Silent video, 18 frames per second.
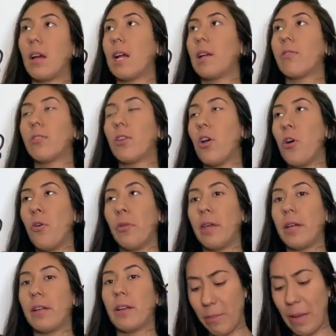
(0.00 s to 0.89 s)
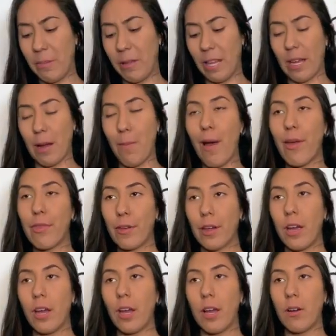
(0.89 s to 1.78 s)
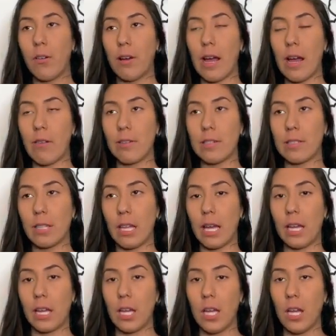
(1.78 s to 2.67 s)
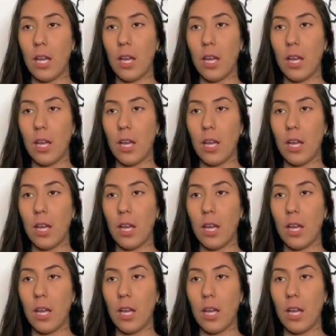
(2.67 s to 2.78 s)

I don't know, like maybe like a month ago when I was like